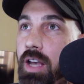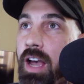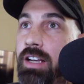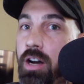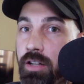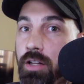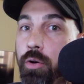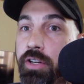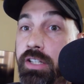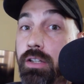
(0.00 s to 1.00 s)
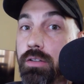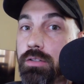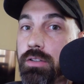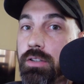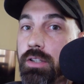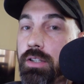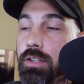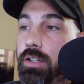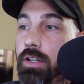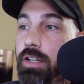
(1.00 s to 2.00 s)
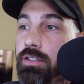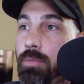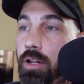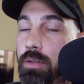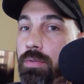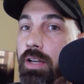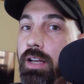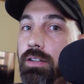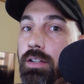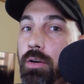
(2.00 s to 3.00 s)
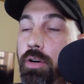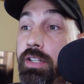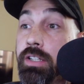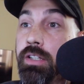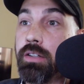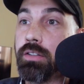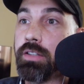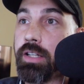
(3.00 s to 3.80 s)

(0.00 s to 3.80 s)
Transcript: I got a lower yield. Okay, smaller plant, lower yield.